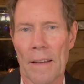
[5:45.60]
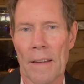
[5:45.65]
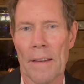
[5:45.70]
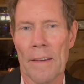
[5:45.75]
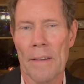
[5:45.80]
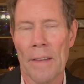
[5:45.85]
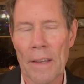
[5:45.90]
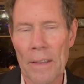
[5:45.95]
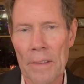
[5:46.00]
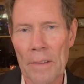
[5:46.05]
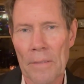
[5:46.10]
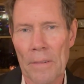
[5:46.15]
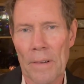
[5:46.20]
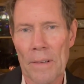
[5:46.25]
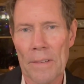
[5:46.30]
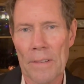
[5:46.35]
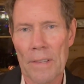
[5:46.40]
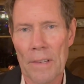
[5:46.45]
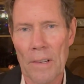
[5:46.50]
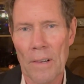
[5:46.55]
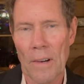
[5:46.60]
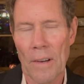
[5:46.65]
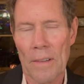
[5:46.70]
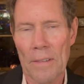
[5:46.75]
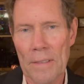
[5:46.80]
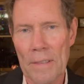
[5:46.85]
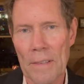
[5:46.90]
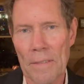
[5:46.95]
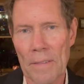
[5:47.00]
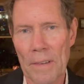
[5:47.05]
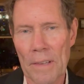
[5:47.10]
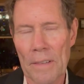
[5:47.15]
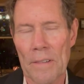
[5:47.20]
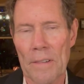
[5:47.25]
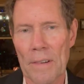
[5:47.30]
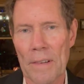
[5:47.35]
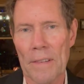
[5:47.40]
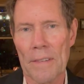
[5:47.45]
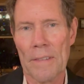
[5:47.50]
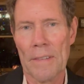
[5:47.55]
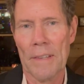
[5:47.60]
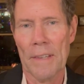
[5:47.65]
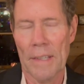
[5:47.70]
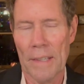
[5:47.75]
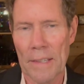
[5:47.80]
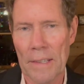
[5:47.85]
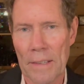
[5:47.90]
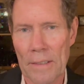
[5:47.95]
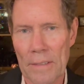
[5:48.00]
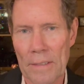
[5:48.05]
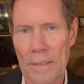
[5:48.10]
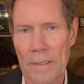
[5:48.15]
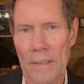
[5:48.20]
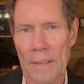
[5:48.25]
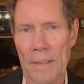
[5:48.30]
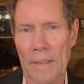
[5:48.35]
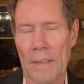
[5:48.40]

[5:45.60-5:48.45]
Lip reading: In other words, the cost of interest is